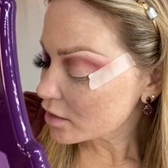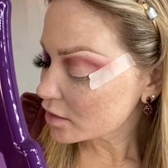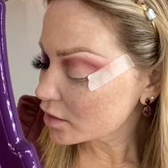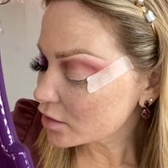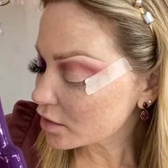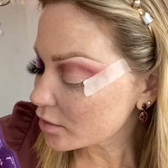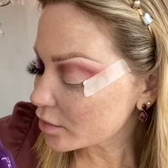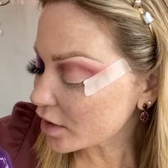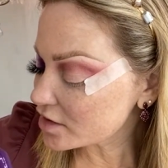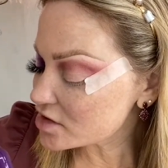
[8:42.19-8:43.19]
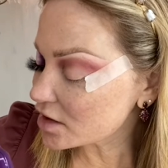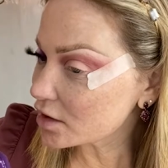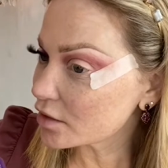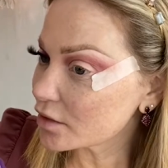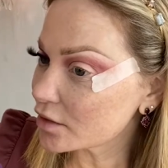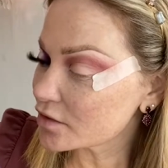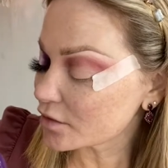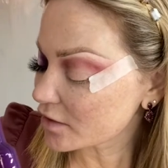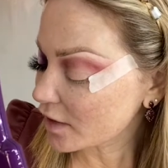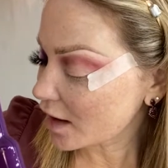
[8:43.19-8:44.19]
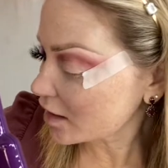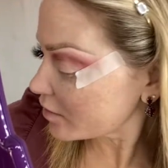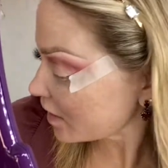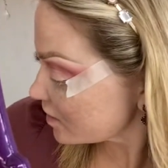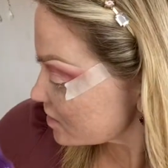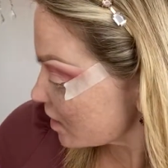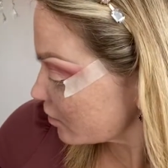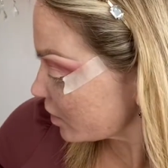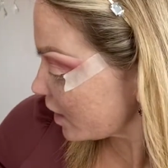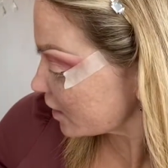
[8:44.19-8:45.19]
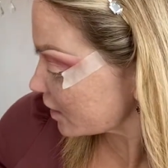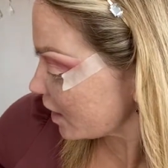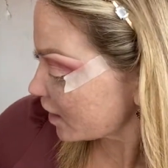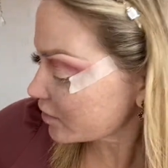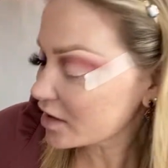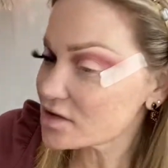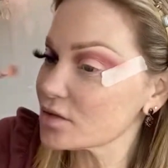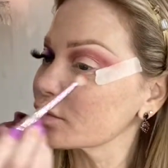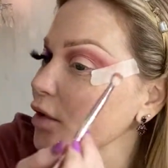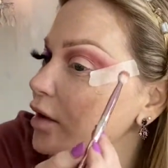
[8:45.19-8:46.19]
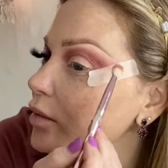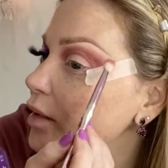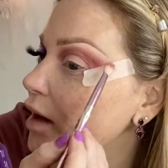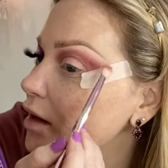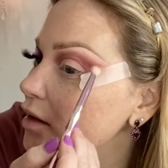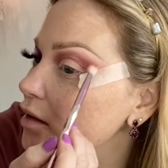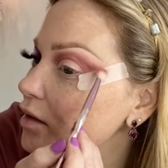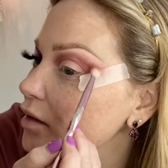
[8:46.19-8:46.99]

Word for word: your brush that you used with Cake Mix and blend Cake Mix and Royal Pain